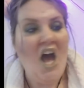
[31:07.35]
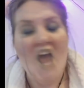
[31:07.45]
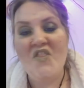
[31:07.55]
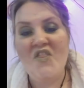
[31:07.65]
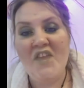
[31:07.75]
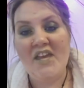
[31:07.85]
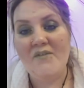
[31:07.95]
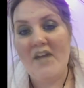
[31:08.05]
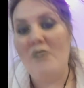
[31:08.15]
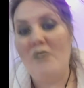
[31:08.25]
I think
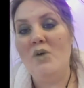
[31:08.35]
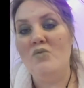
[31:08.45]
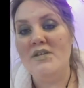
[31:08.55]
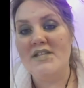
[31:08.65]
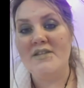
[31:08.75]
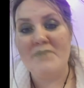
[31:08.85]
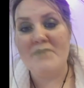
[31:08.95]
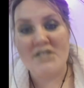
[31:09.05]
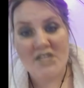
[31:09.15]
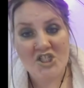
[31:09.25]
if anyone was in the
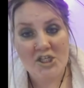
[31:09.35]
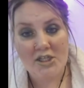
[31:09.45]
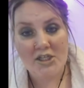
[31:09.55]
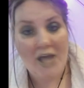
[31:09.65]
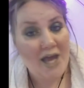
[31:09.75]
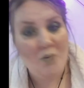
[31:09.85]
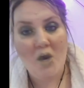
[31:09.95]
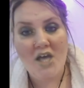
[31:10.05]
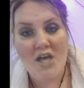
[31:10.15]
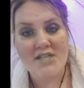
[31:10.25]
position I
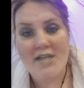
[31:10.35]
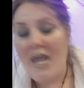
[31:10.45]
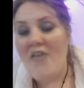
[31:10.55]
was,